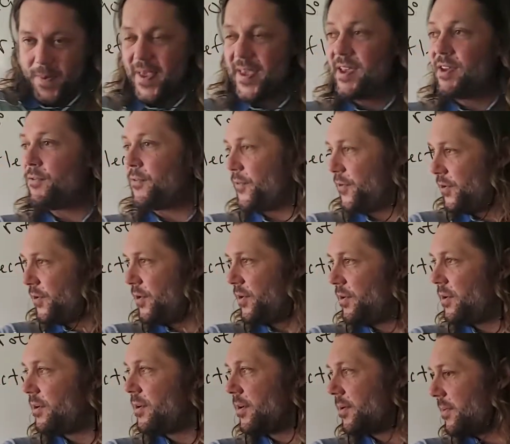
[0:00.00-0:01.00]
if you
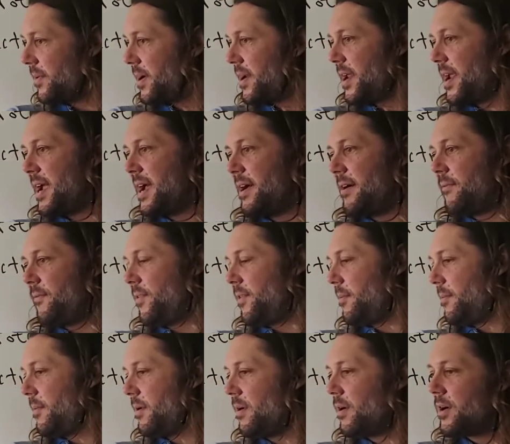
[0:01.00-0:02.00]
don't already have
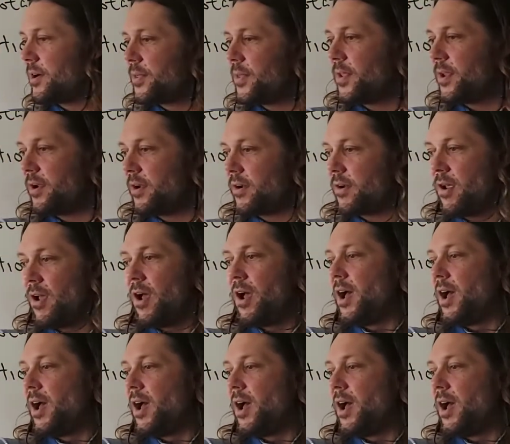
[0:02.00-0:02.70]
them on there,